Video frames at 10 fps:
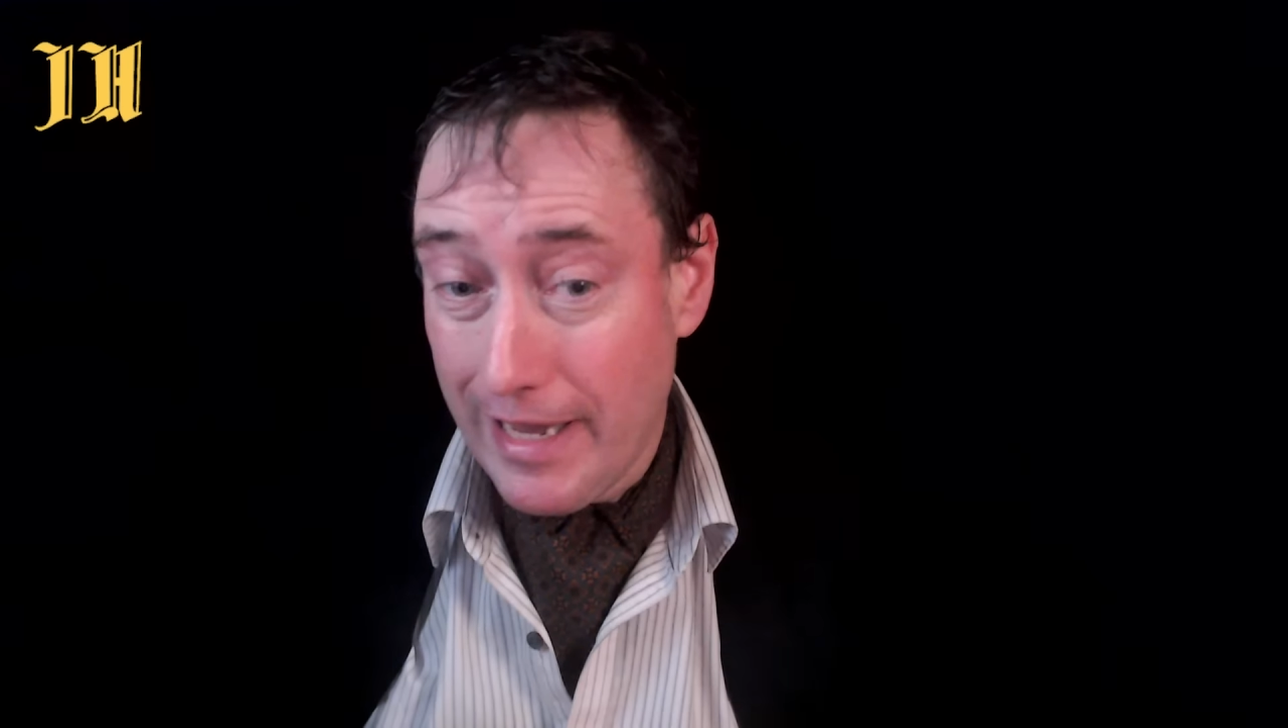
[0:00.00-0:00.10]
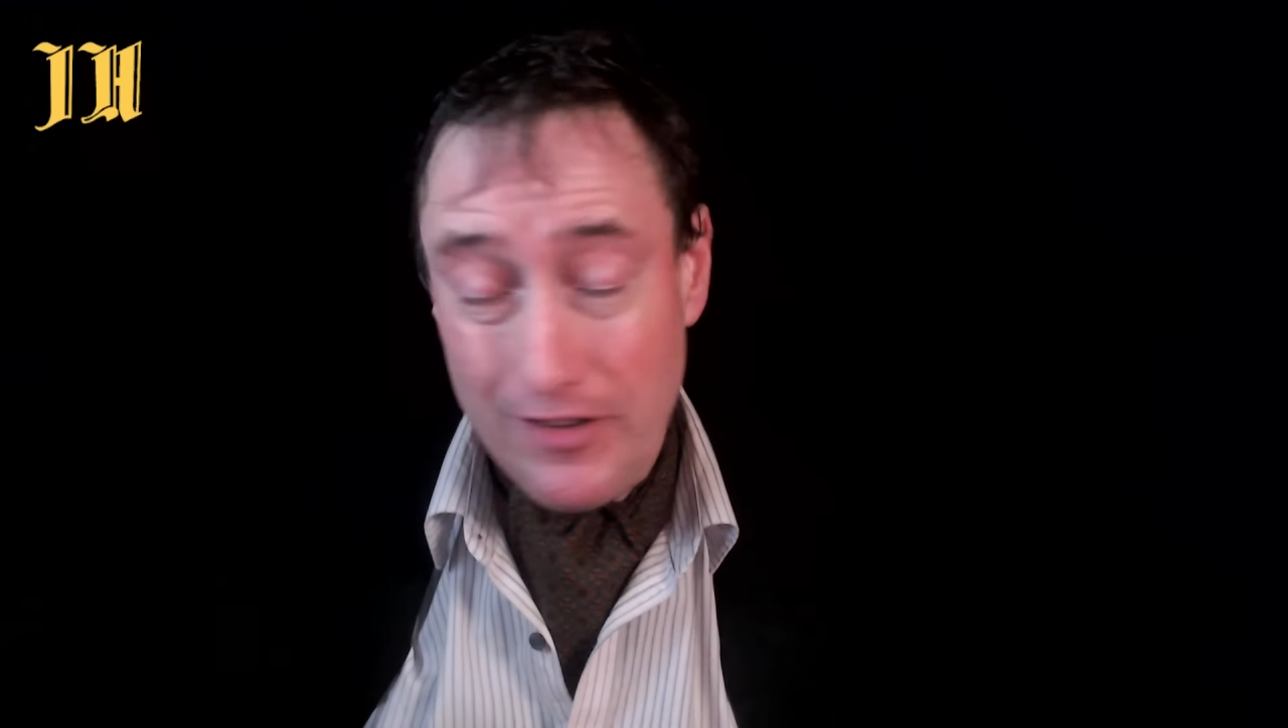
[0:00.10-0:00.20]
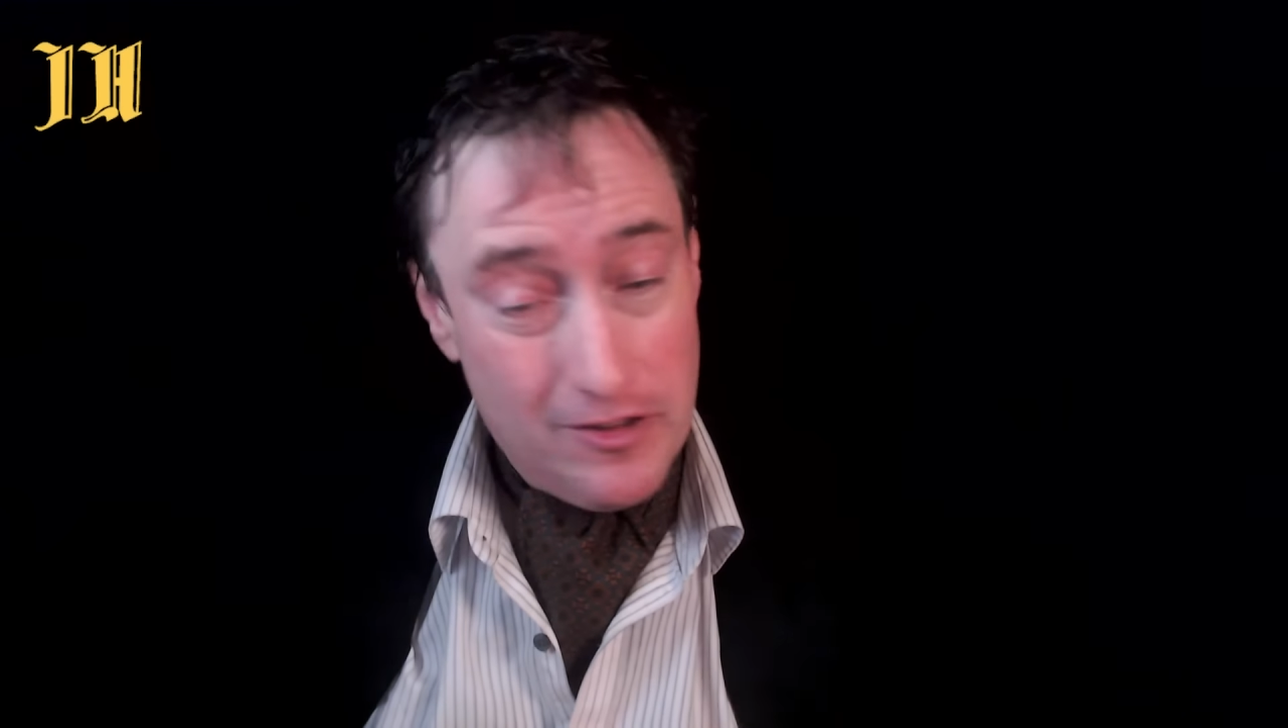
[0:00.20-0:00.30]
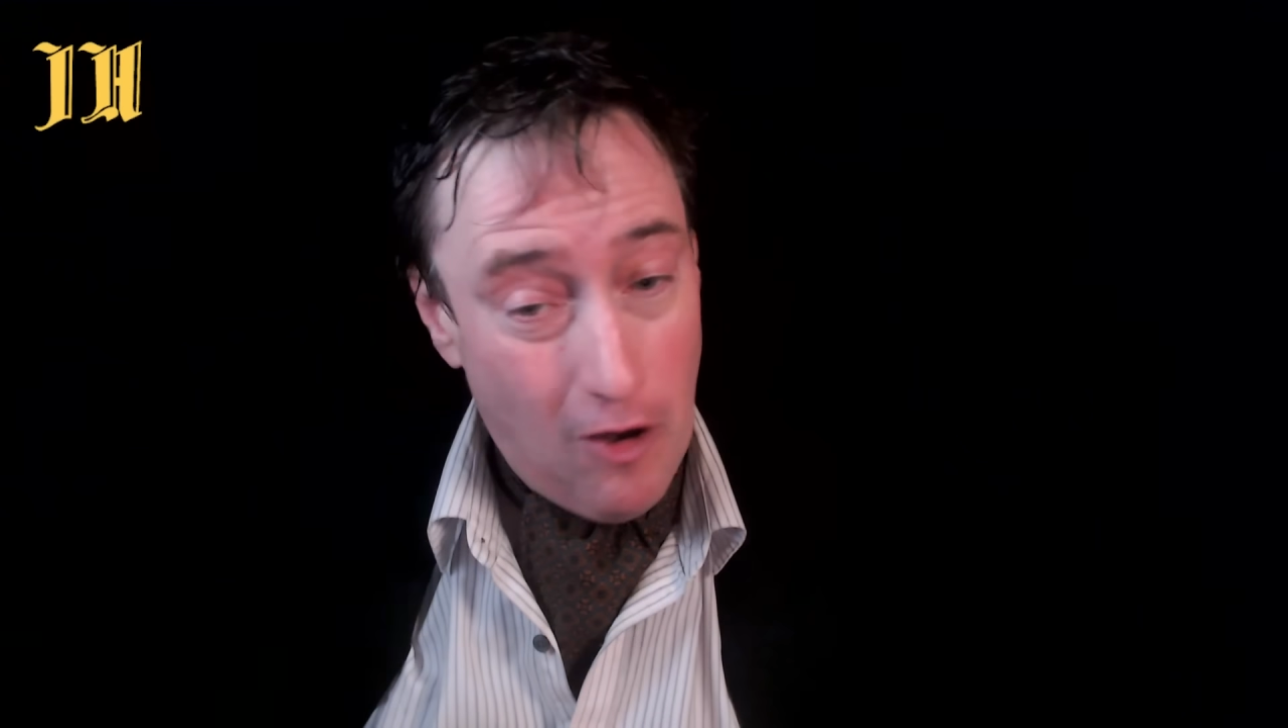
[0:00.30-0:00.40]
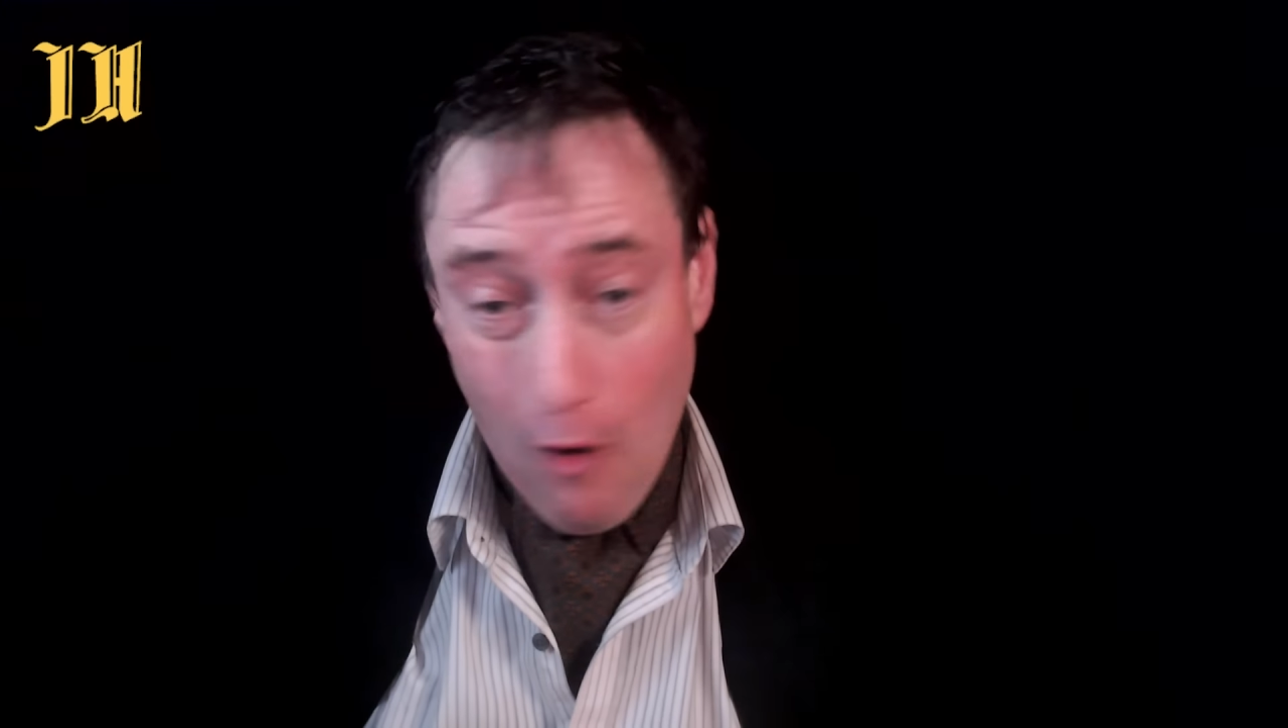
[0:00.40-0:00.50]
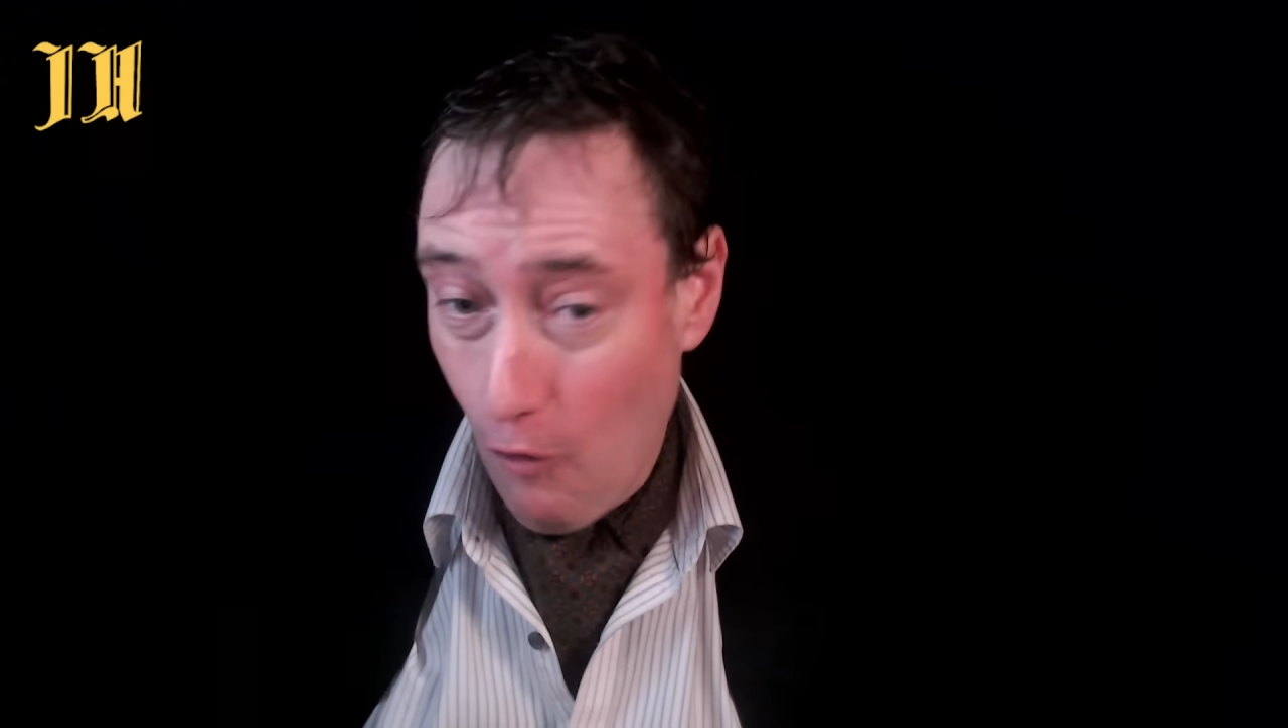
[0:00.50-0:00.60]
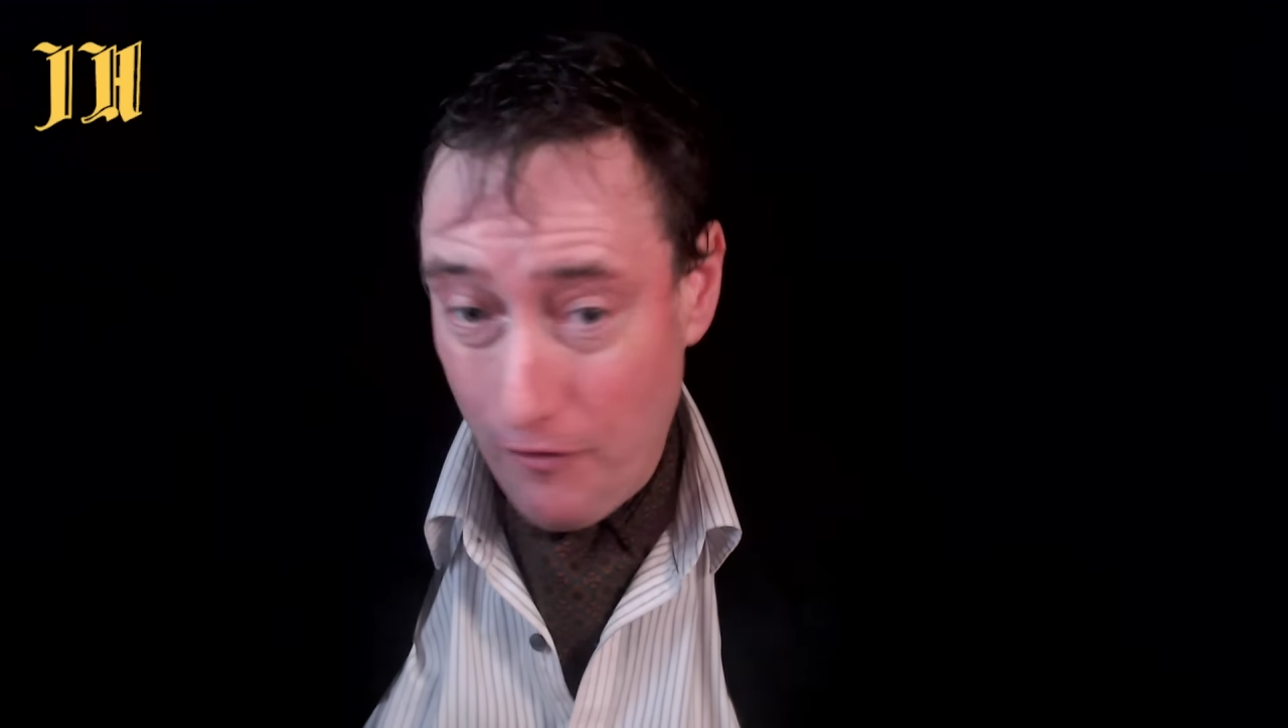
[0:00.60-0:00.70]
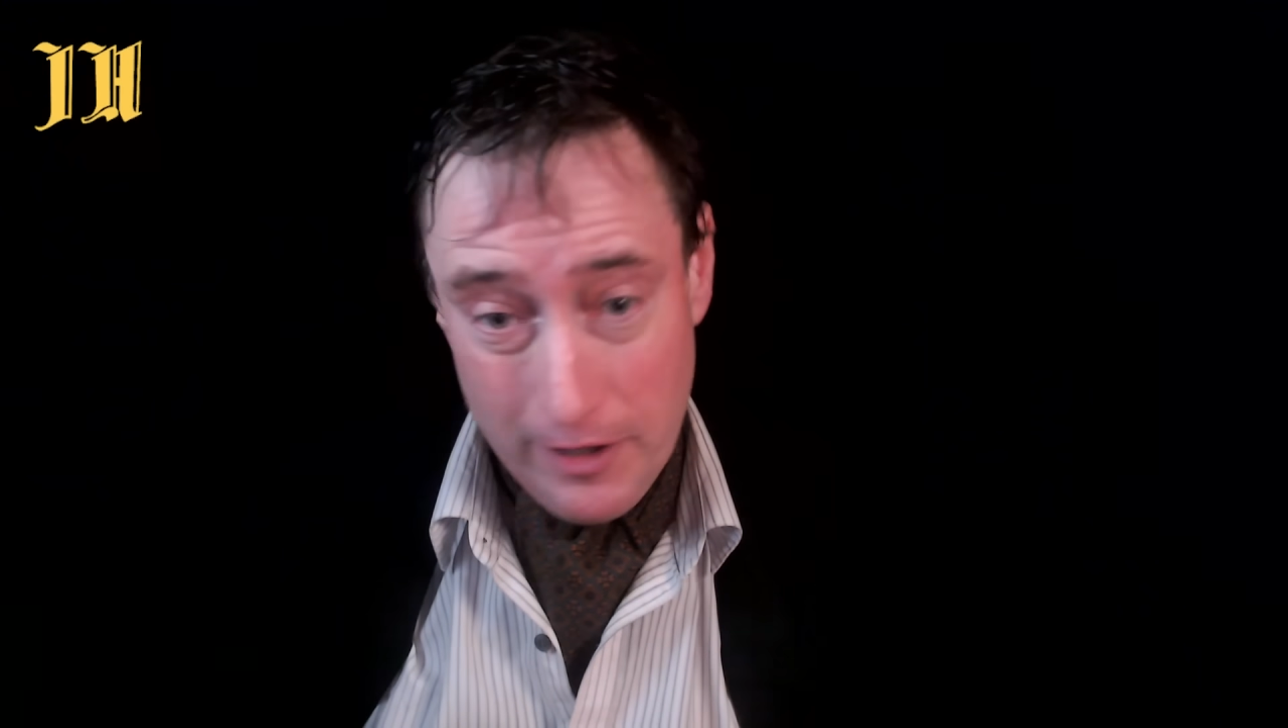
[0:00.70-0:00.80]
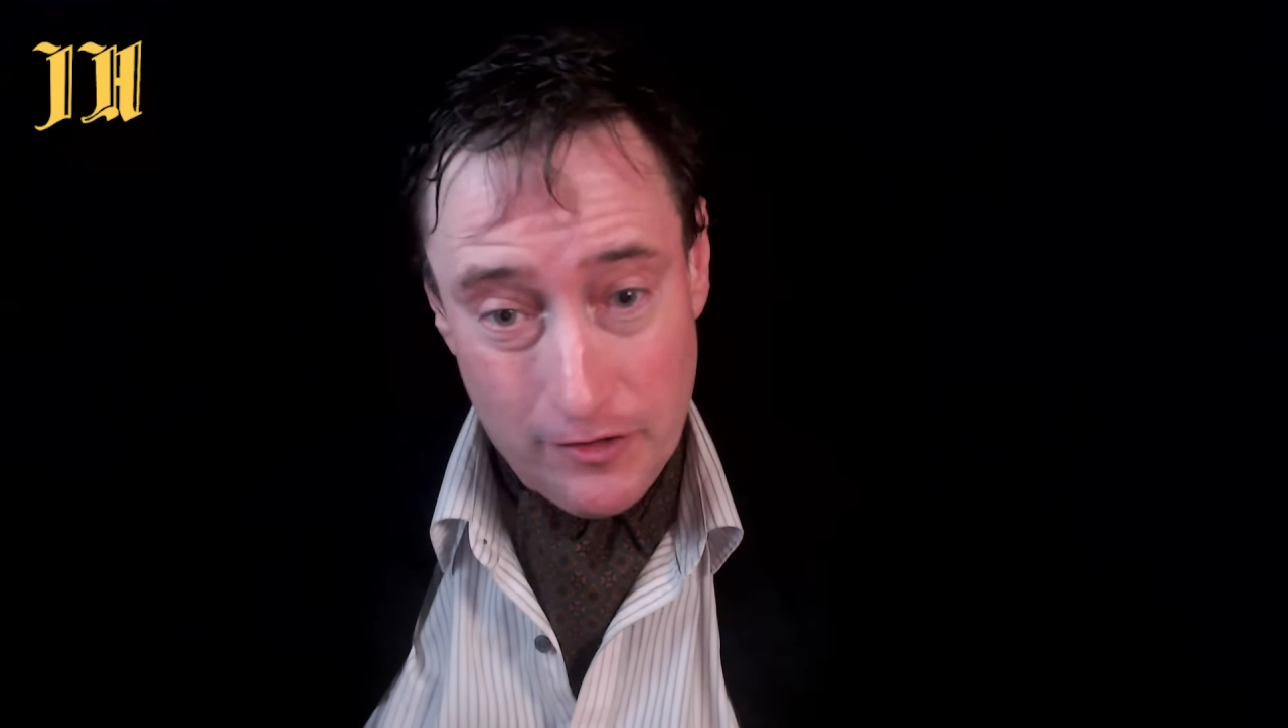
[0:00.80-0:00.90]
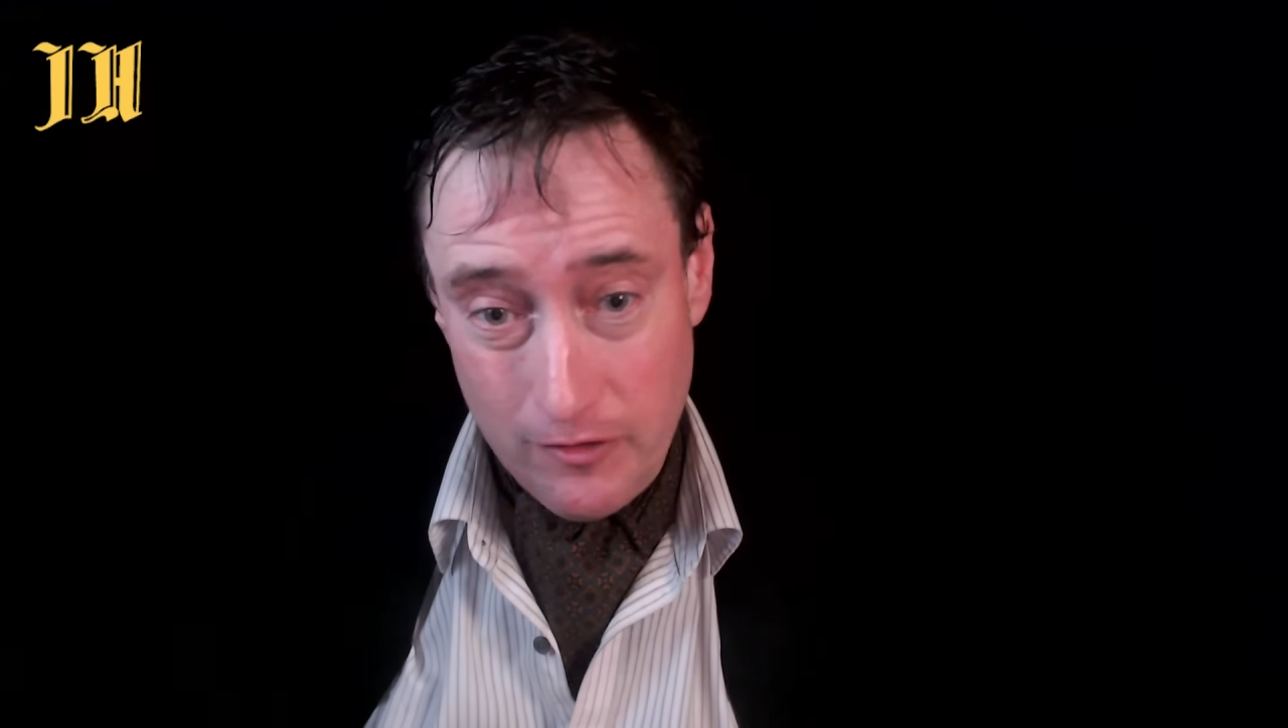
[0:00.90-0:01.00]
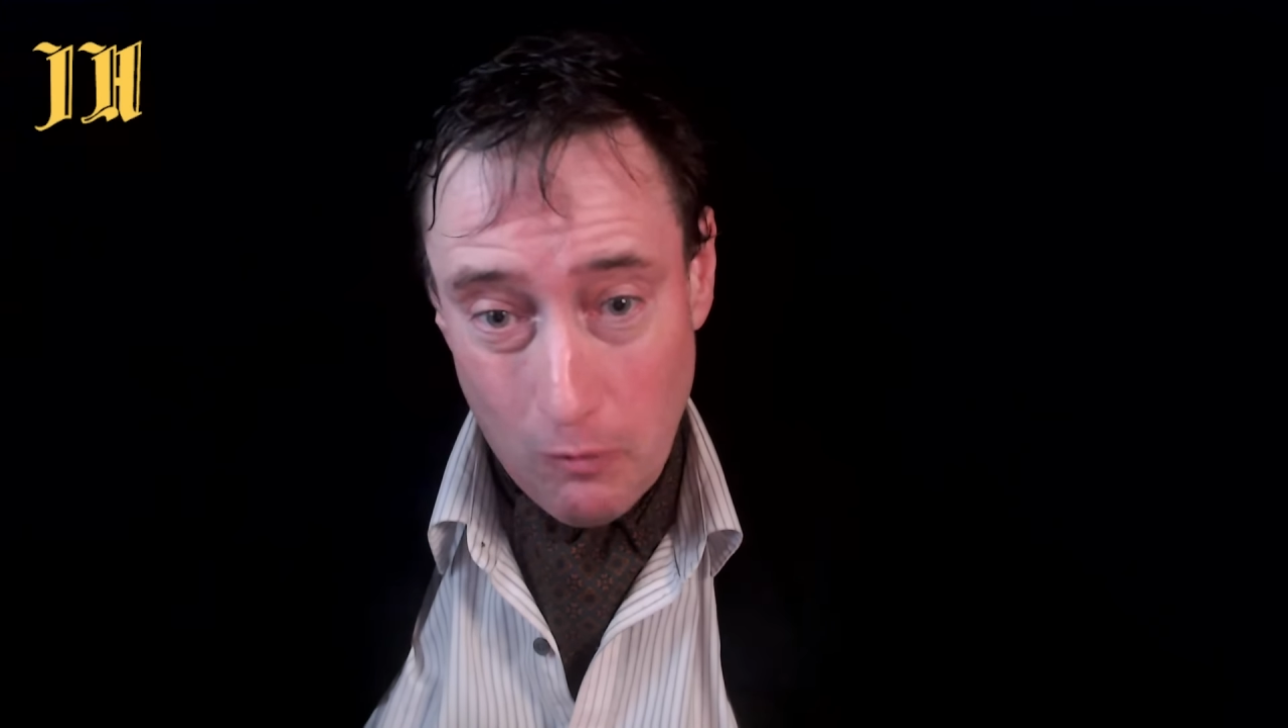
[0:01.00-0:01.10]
It's obvious